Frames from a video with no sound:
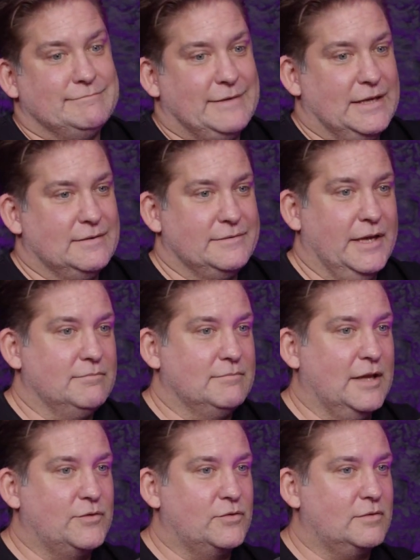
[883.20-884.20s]
and yeah
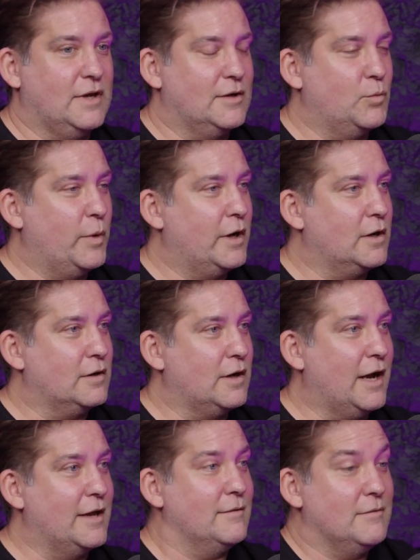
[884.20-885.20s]
that's kind of where
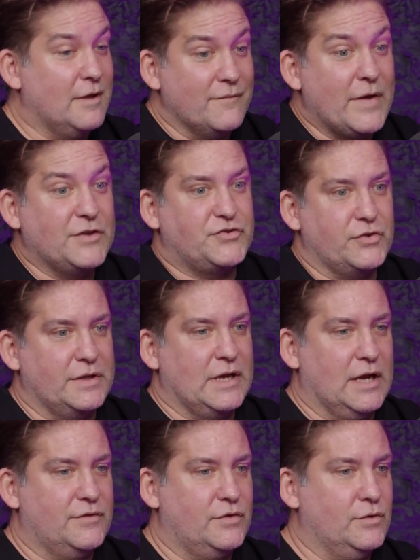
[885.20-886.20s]
i eventually
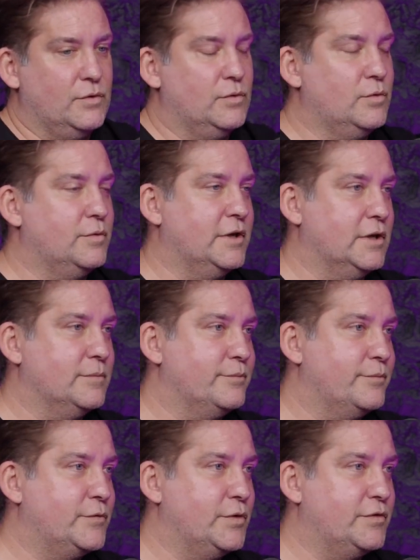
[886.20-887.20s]
got to you know
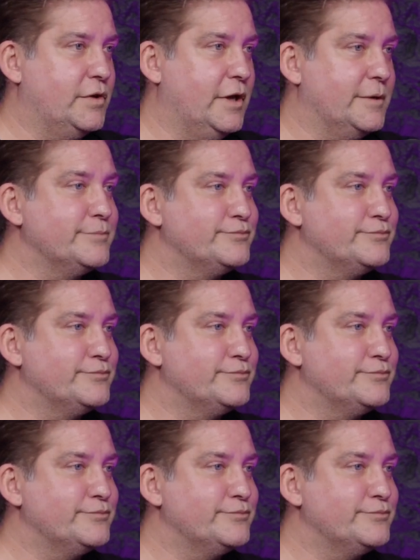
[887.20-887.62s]
to today